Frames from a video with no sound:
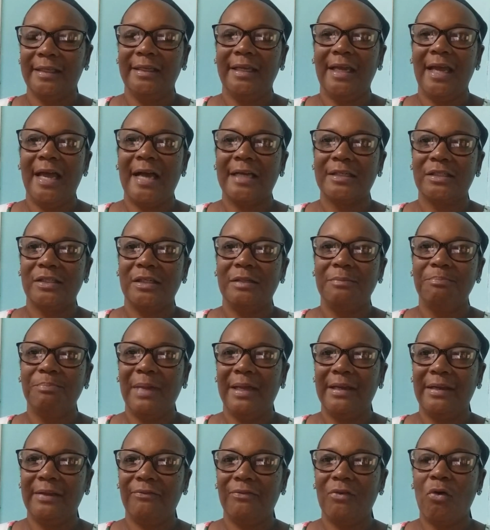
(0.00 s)
getting the
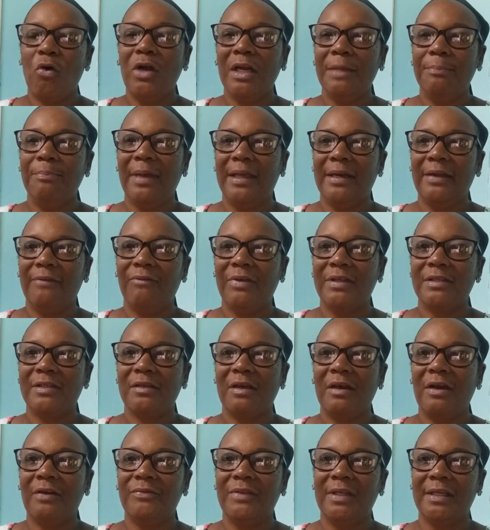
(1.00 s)
actual benefit, all the
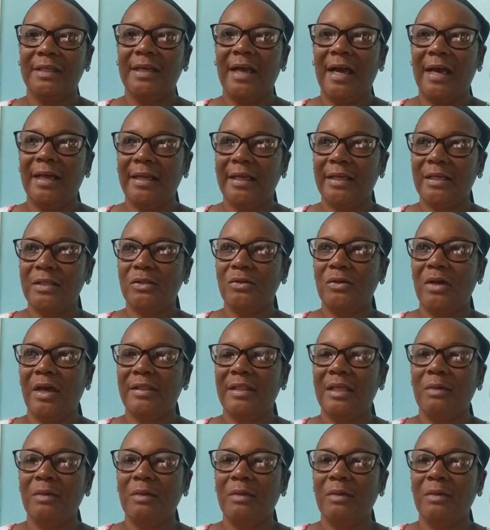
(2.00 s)
benefits of the garlic.